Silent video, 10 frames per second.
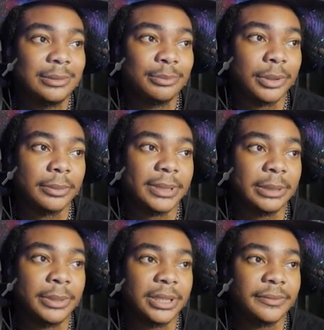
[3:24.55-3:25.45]
Probably
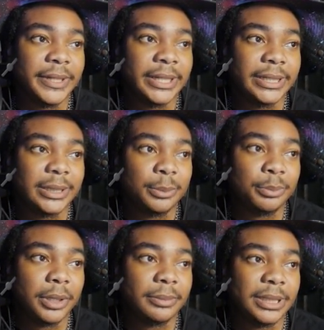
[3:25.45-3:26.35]
above A.
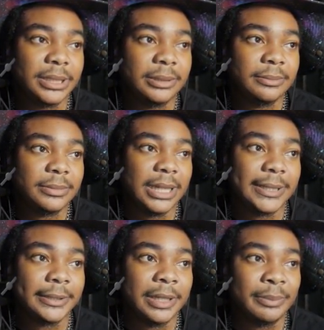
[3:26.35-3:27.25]
Probably
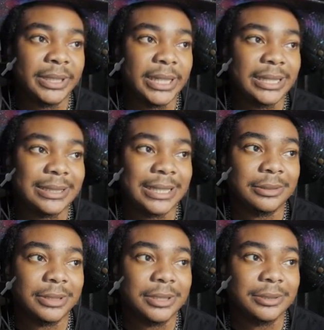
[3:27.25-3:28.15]
after Epic Games. I
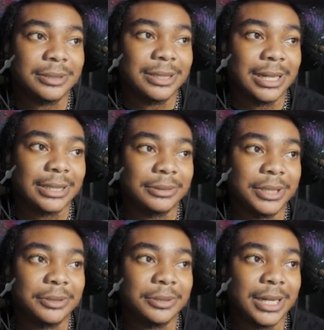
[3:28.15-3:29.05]
don't know. I don't
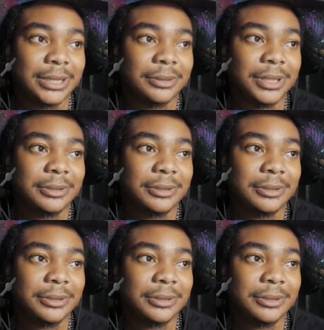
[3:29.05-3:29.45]
know. I don't know.